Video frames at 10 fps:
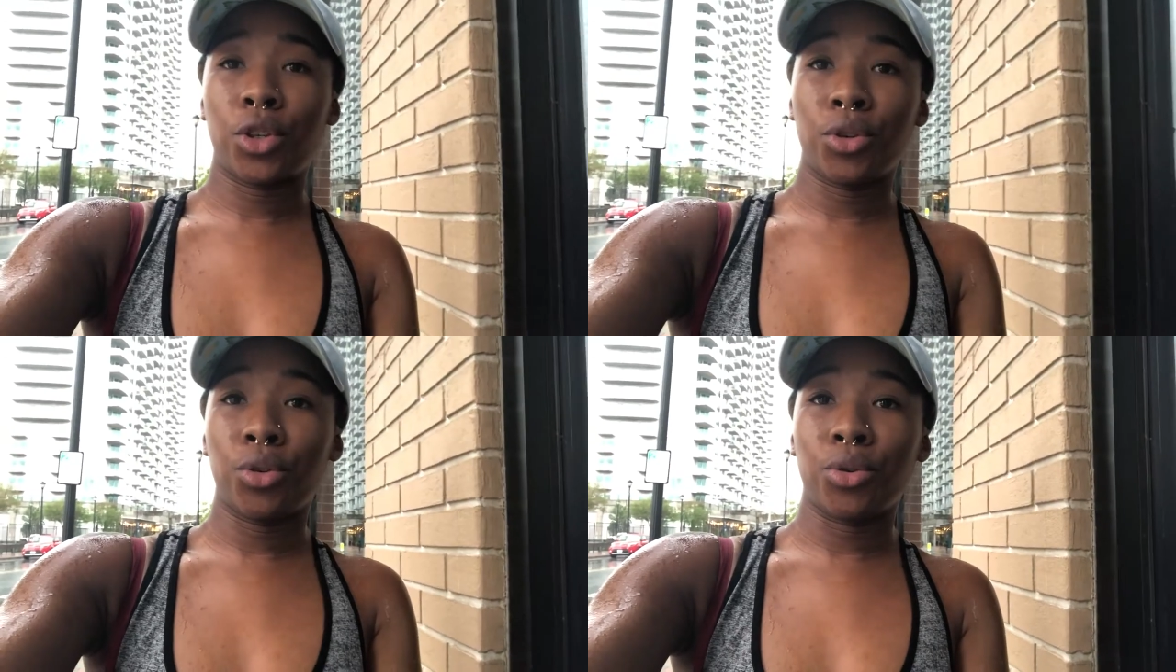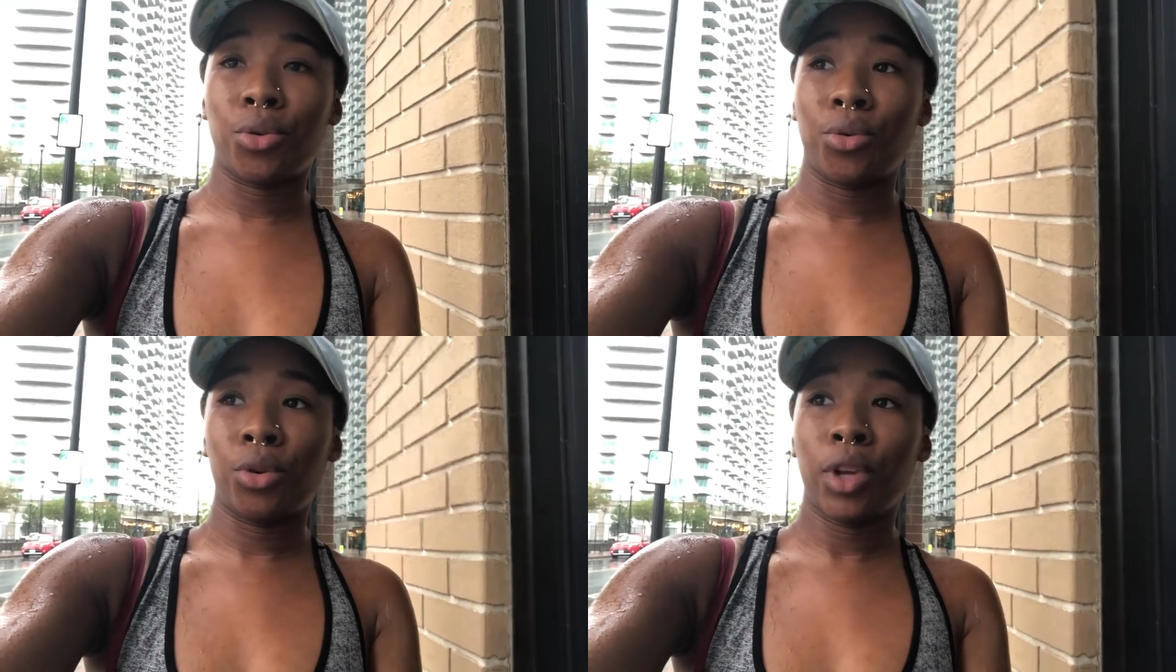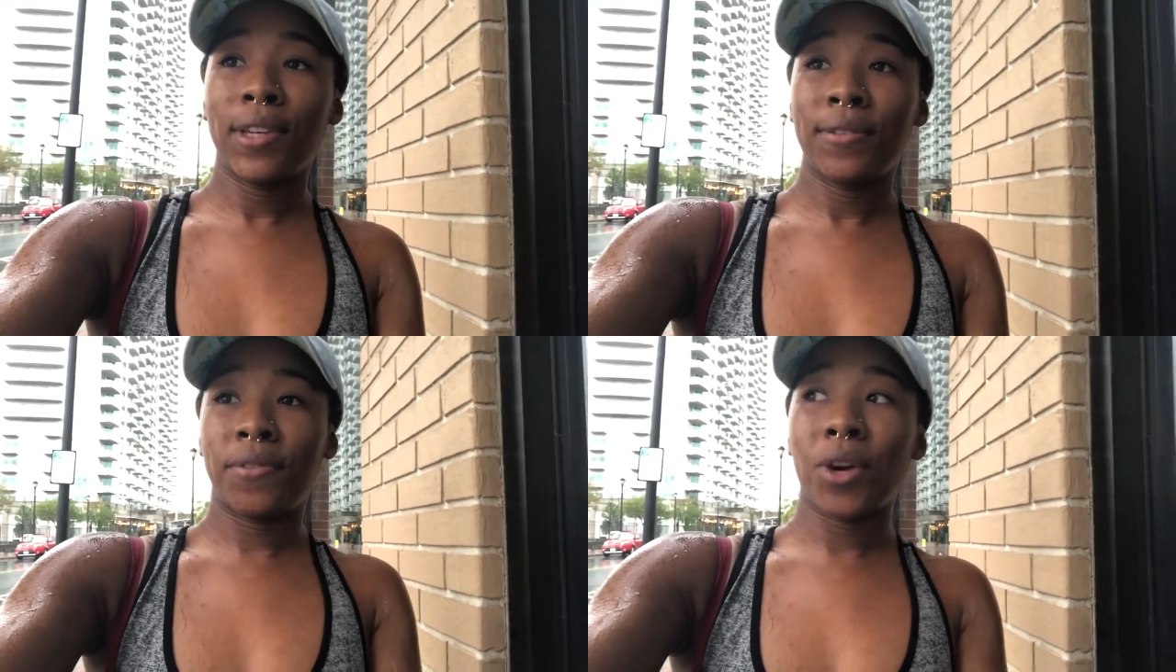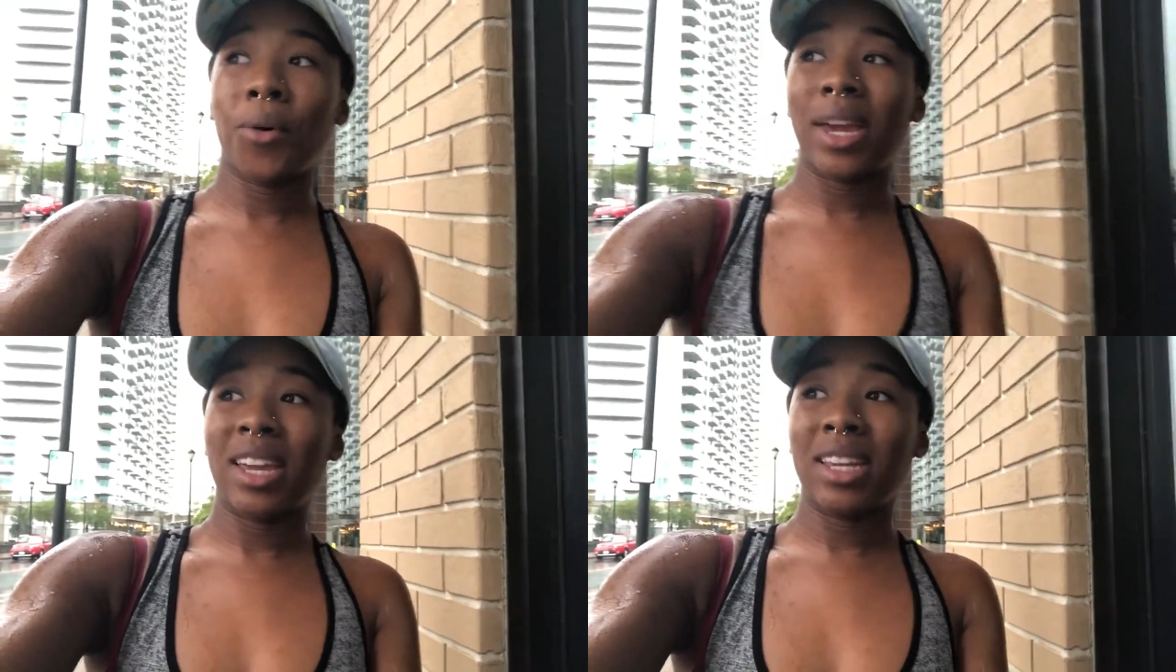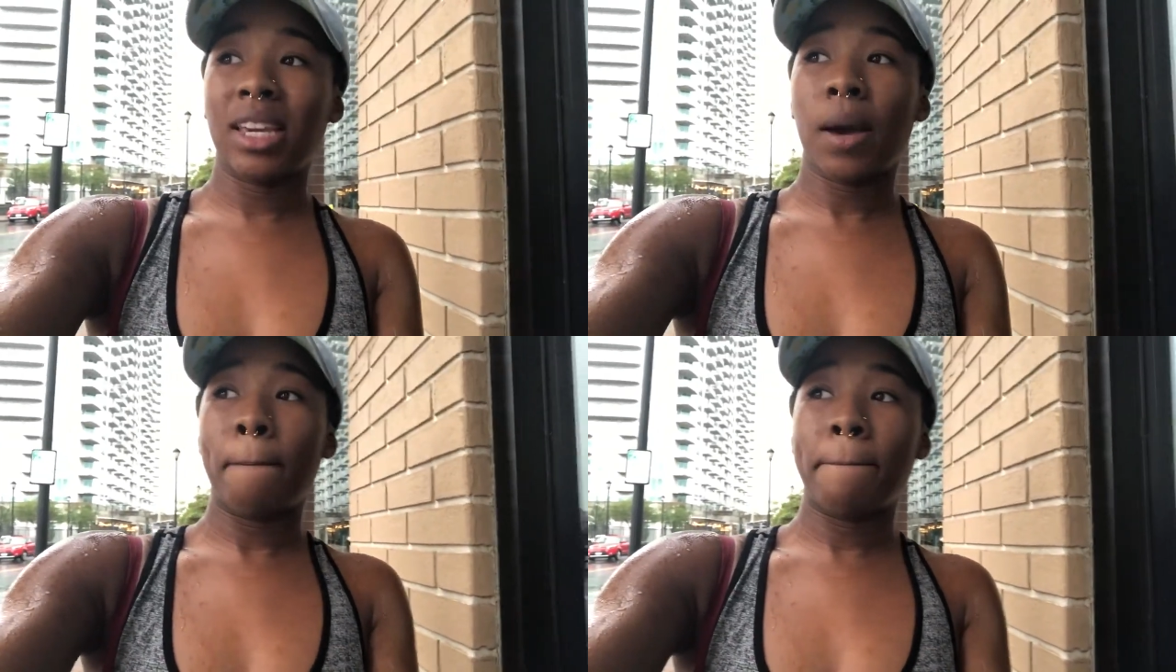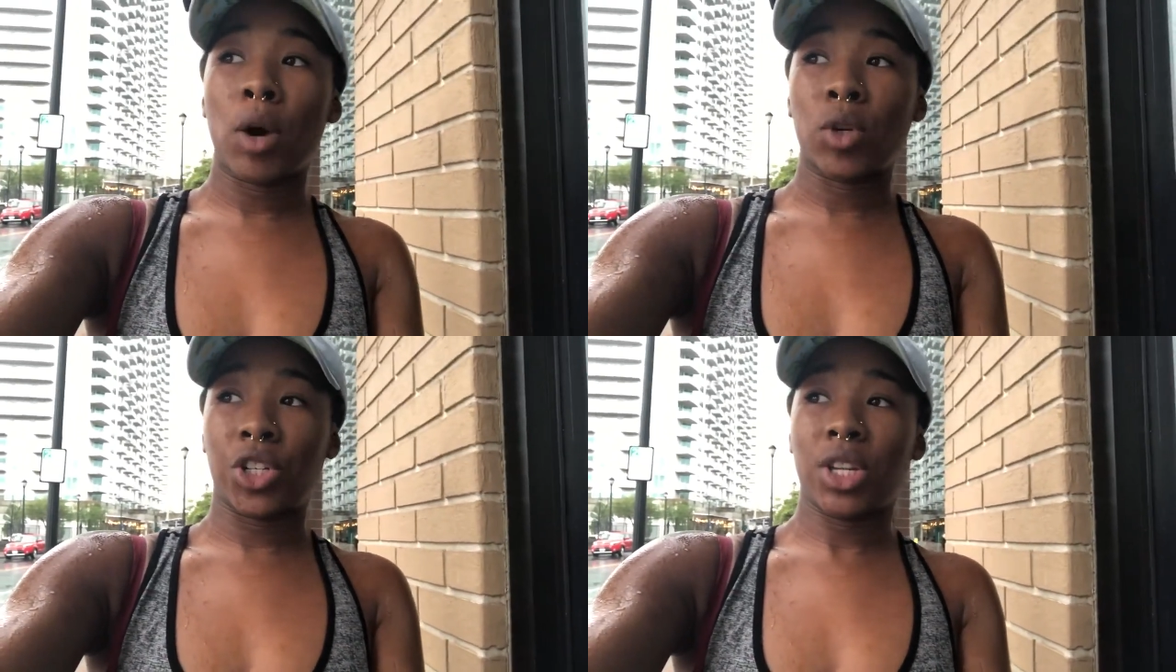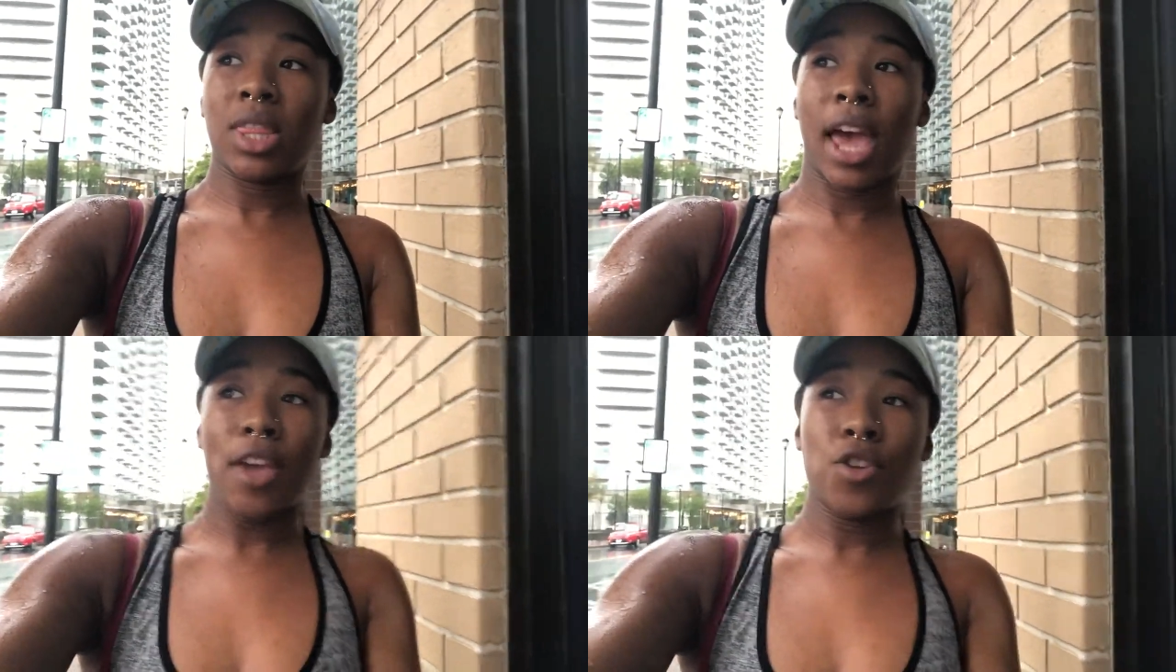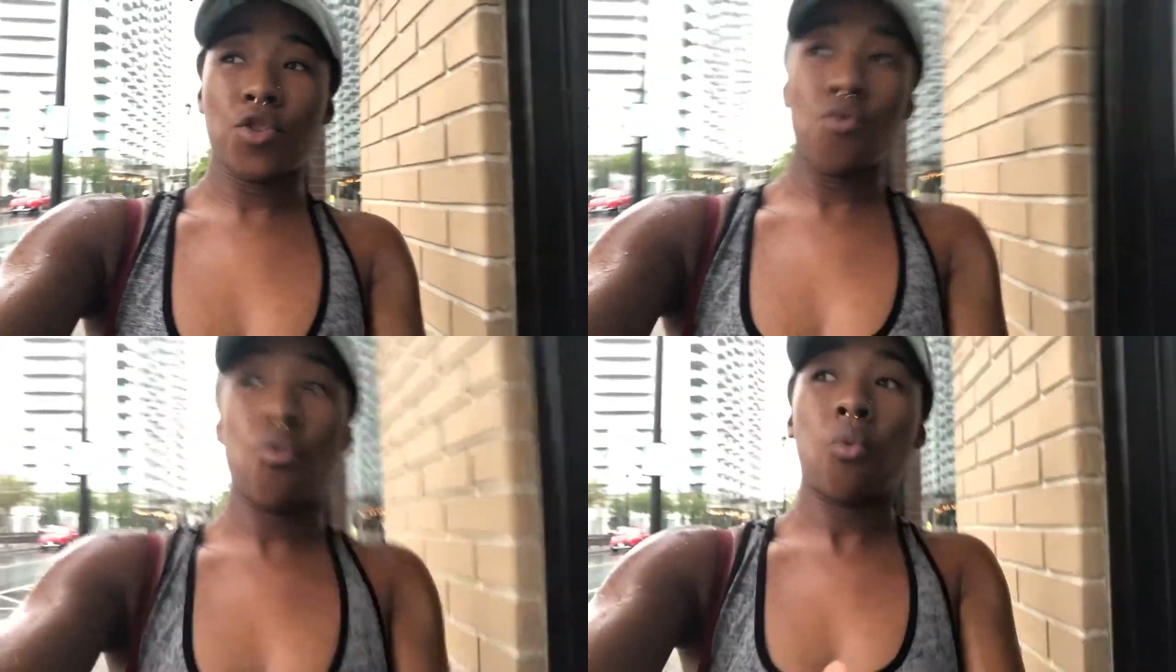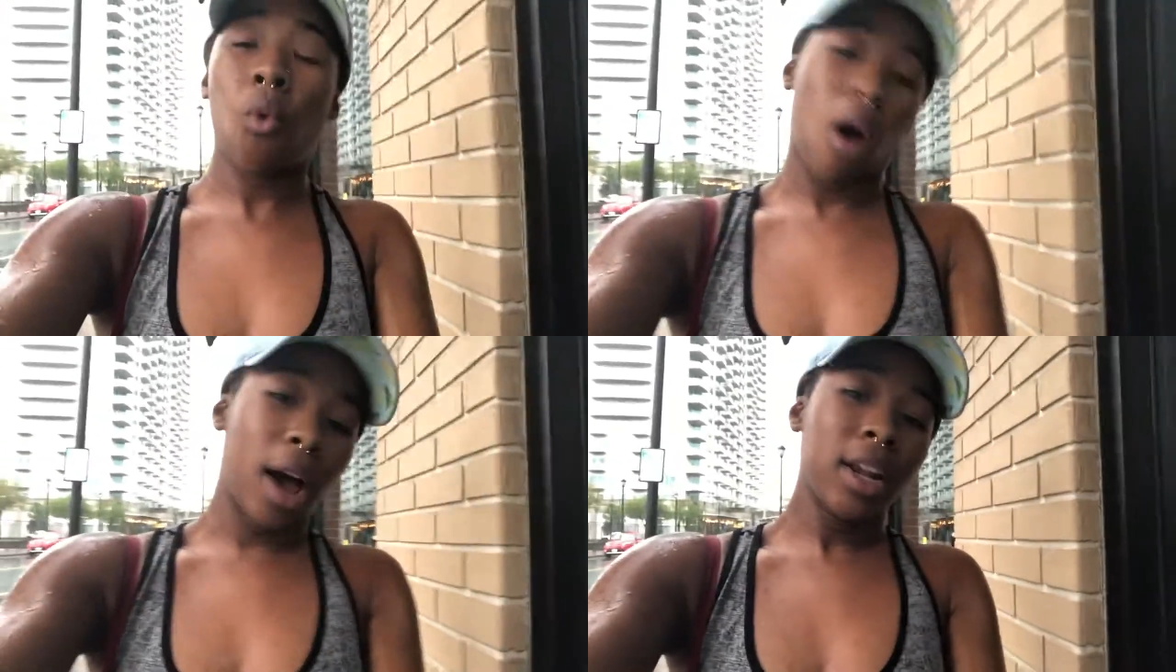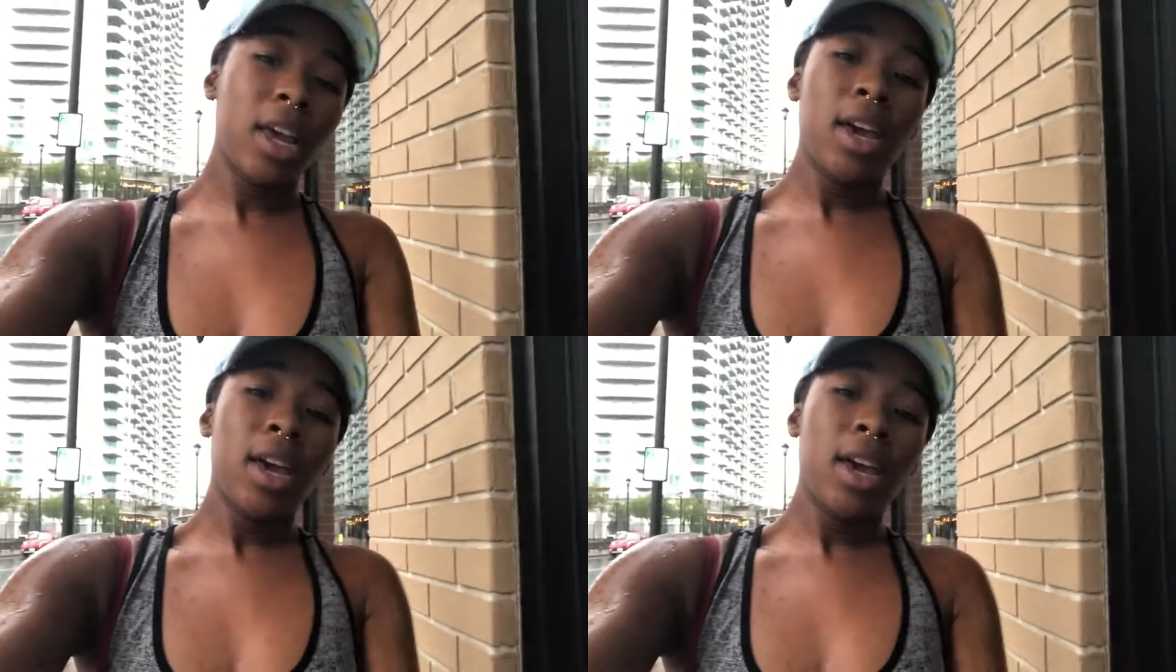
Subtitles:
to feel any emotion that you want.